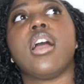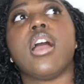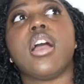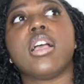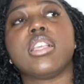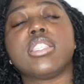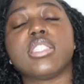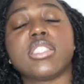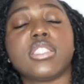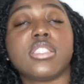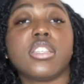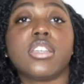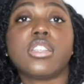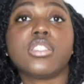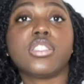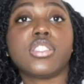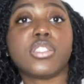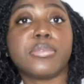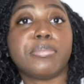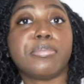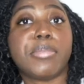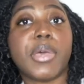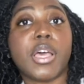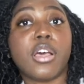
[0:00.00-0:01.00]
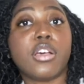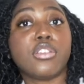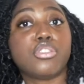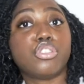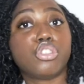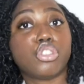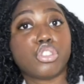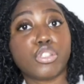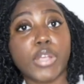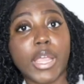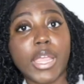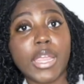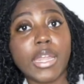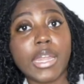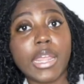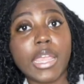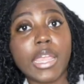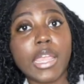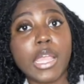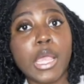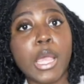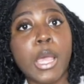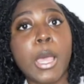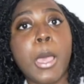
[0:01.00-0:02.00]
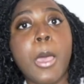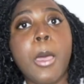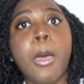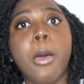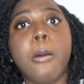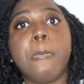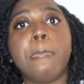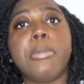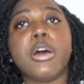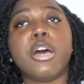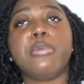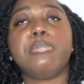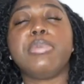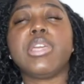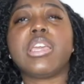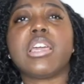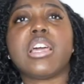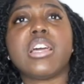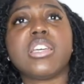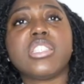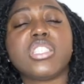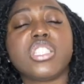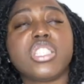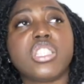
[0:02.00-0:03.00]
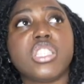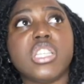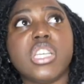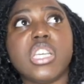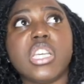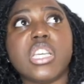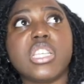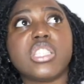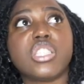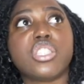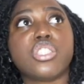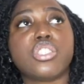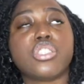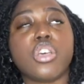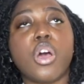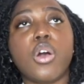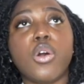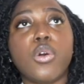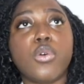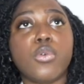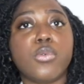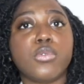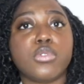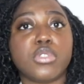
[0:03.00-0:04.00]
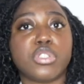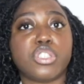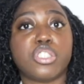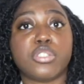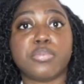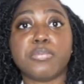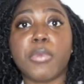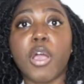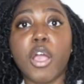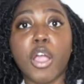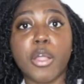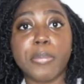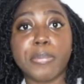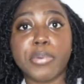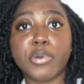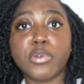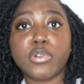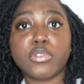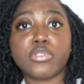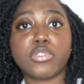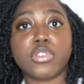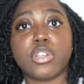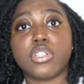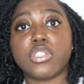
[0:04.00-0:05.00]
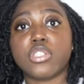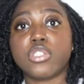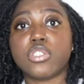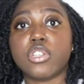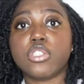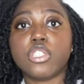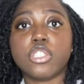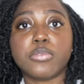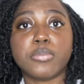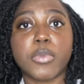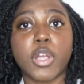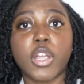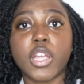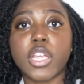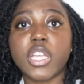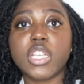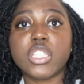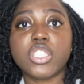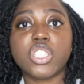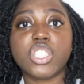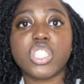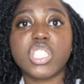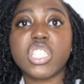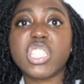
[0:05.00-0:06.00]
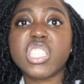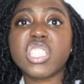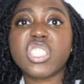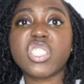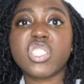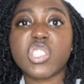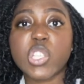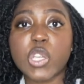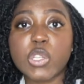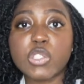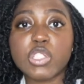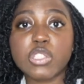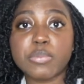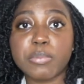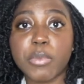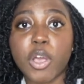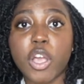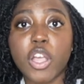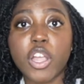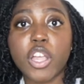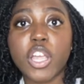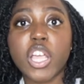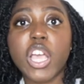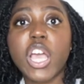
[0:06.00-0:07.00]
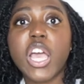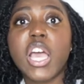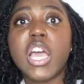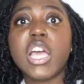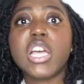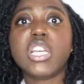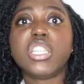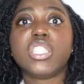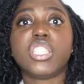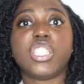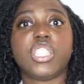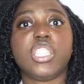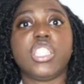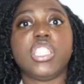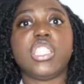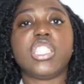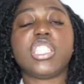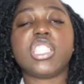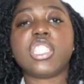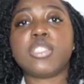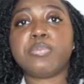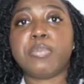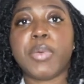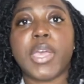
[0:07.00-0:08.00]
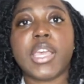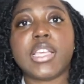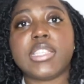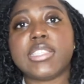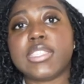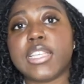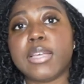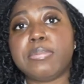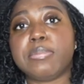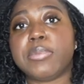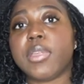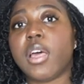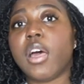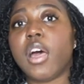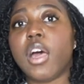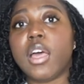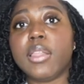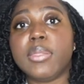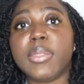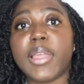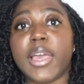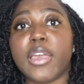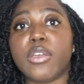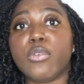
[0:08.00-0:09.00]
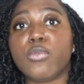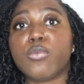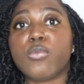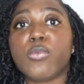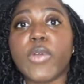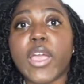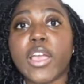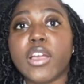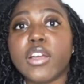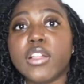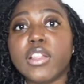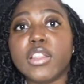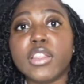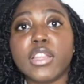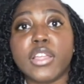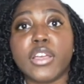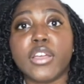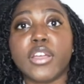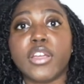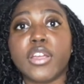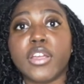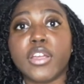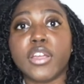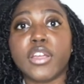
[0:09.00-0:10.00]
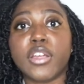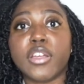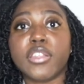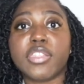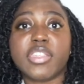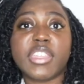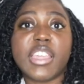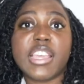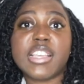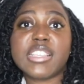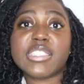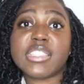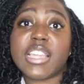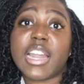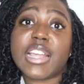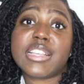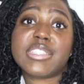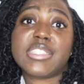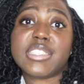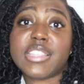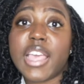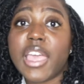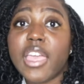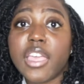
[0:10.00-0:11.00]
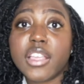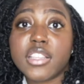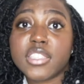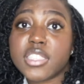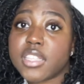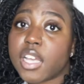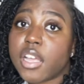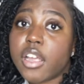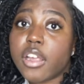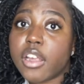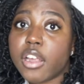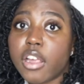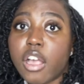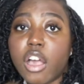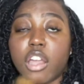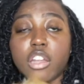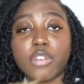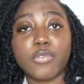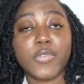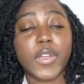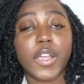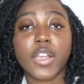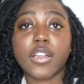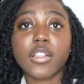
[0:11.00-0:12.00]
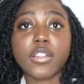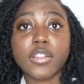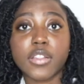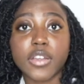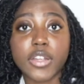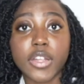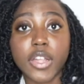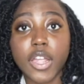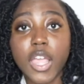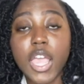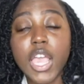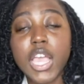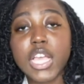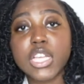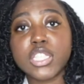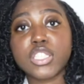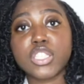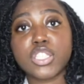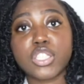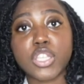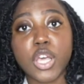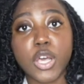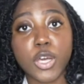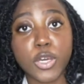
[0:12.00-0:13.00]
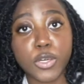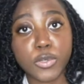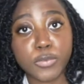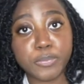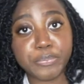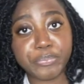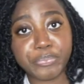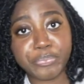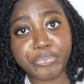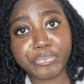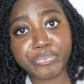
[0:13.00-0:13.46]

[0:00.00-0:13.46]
stuck to Belle's training, but because she is so smart, poodles are so smart, and she is so smart, she just picks up on like regular things that I say to her on a regular. So